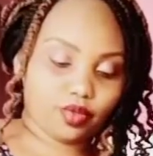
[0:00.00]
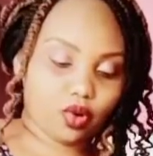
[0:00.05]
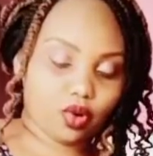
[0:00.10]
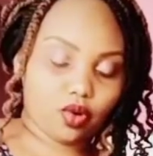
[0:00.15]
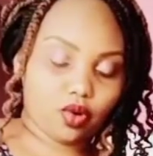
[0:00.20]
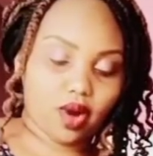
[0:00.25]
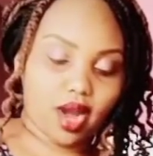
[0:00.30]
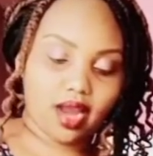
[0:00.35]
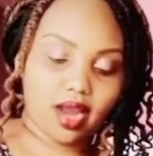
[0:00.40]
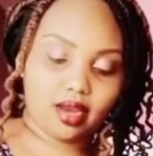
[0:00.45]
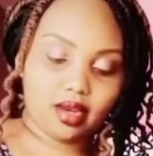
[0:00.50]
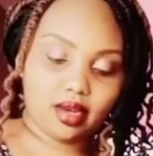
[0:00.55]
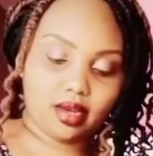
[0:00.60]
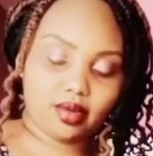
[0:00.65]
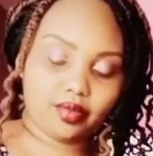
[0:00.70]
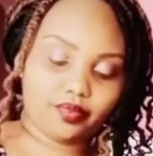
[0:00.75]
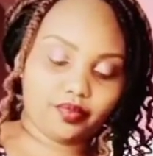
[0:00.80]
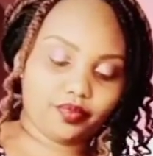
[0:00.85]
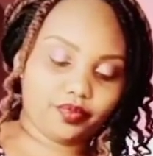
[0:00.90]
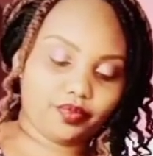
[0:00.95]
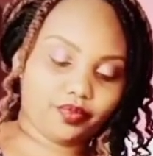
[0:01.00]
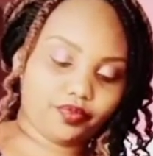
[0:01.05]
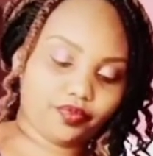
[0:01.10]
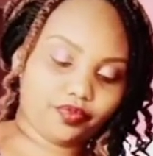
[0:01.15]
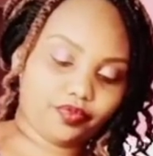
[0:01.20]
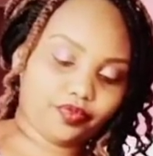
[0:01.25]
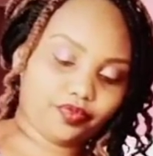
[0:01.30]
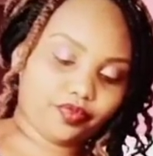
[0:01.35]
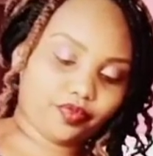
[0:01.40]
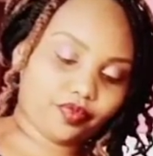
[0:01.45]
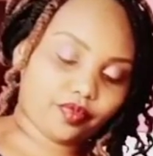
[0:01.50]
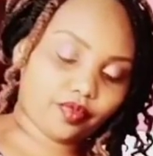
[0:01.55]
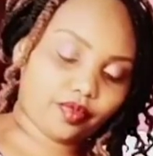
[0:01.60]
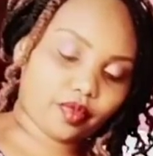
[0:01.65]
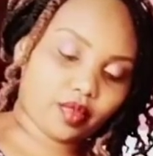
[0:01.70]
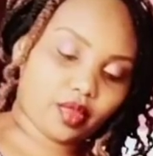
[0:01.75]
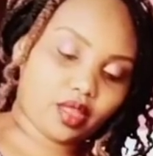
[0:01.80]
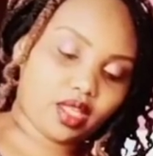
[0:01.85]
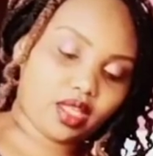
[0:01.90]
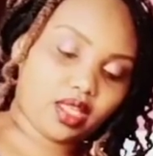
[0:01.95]
right?
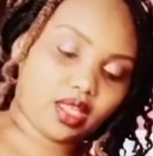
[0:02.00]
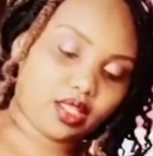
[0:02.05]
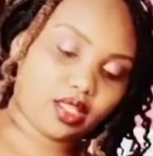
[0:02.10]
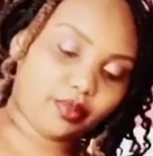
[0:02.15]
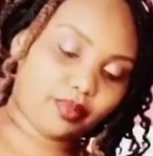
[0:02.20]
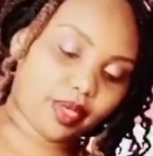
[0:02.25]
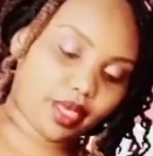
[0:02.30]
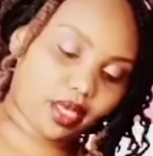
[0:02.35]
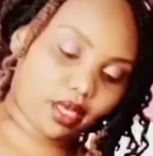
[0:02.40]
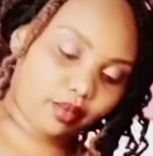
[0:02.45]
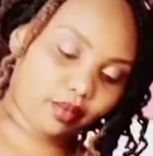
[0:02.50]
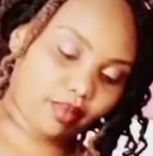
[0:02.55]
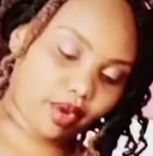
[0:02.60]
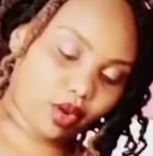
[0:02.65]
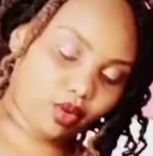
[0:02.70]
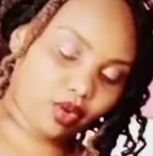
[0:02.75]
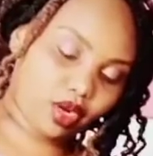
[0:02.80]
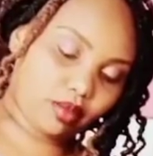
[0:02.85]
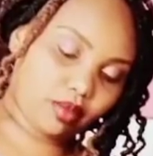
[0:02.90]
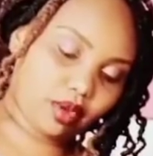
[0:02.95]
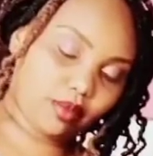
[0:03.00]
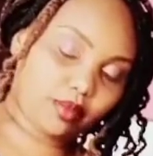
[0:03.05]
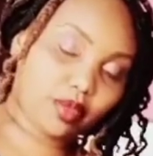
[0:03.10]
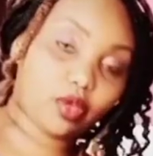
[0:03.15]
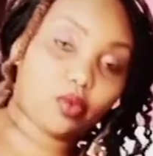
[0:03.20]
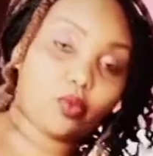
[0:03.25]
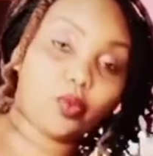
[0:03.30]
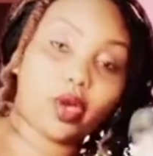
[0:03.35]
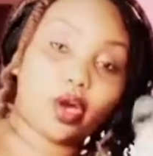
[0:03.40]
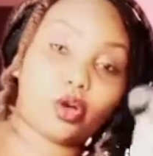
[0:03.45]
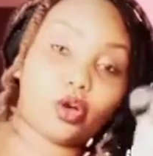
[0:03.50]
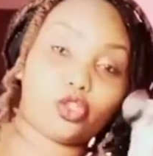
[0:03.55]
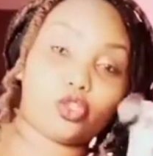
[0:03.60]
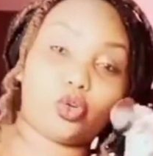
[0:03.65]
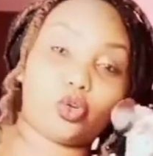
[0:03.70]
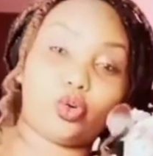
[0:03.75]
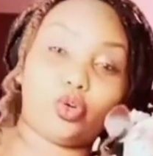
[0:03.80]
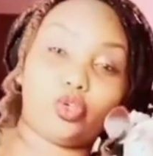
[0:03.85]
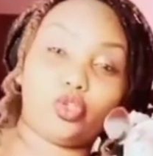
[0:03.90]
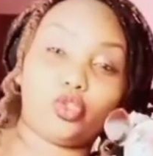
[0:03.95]
This is baking powder, mommy. We are also
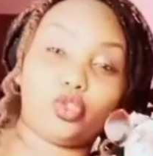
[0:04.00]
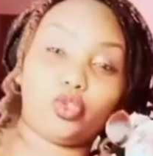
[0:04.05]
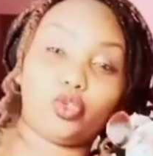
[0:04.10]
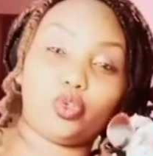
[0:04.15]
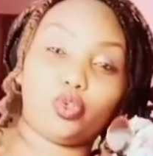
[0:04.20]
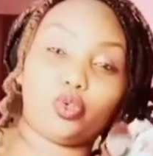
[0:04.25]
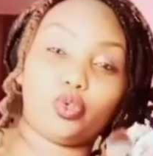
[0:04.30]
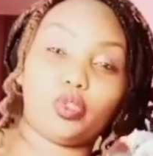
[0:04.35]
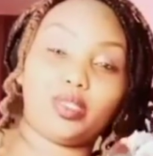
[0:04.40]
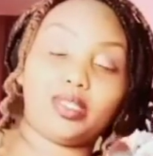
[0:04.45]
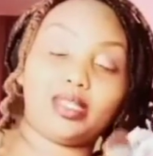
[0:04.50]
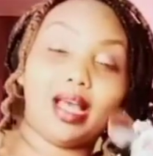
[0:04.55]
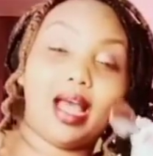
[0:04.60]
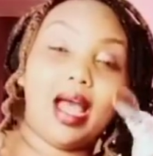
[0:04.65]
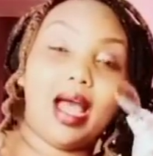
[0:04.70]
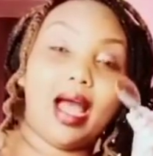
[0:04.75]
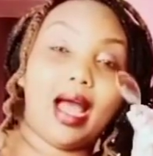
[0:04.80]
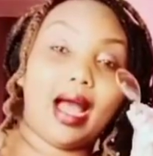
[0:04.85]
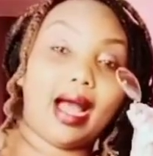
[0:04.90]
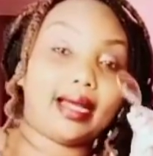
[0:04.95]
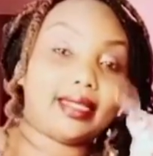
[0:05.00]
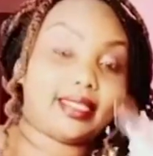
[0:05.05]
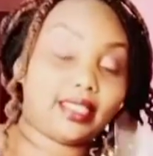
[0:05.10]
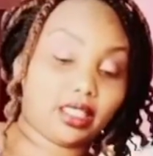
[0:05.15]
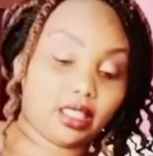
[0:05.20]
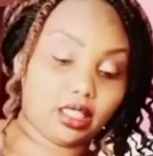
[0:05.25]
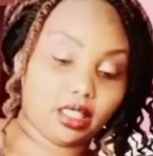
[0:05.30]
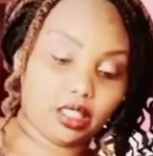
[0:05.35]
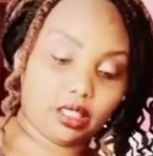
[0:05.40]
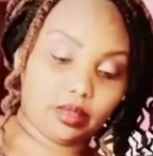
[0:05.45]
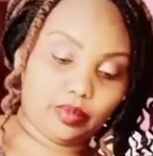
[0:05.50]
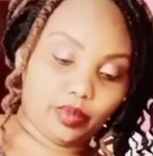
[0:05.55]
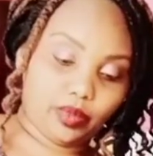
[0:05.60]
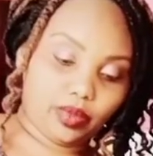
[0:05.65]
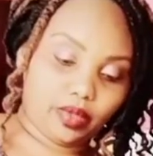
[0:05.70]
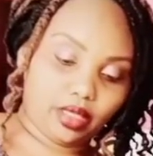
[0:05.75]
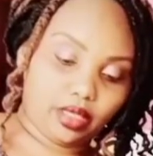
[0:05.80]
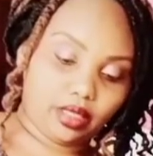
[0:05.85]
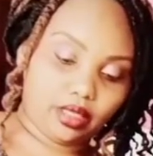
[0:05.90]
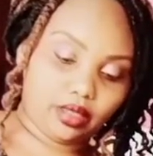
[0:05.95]
going to use a
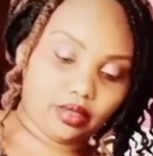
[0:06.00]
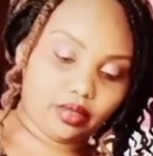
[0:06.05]
teaspoon.